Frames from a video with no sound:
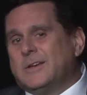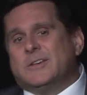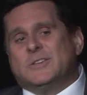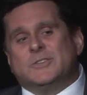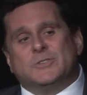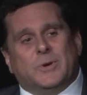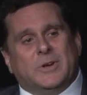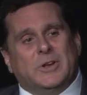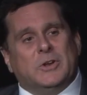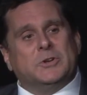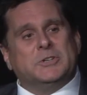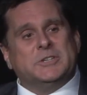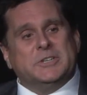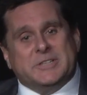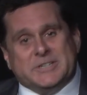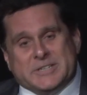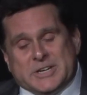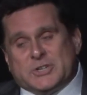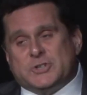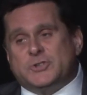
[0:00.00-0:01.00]
So I looked in
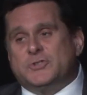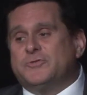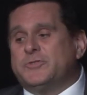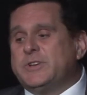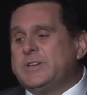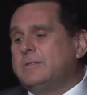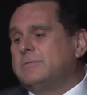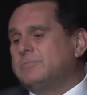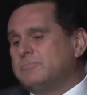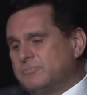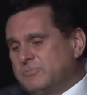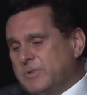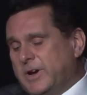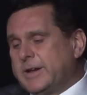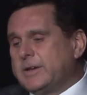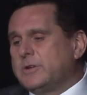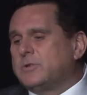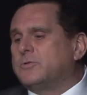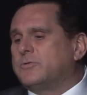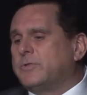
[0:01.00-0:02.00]
the dictionary,
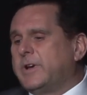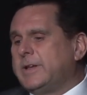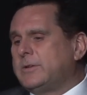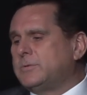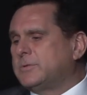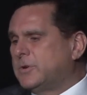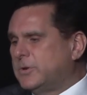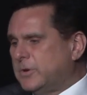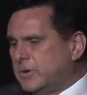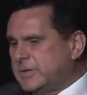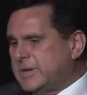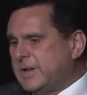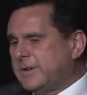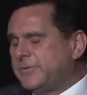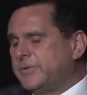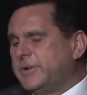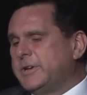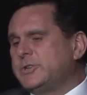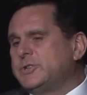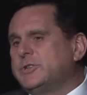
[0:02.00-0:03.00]
right, great, got a
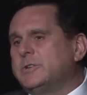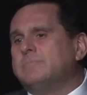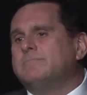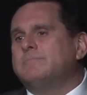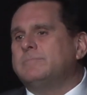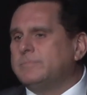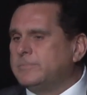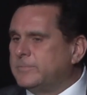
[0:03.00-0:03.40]
definition.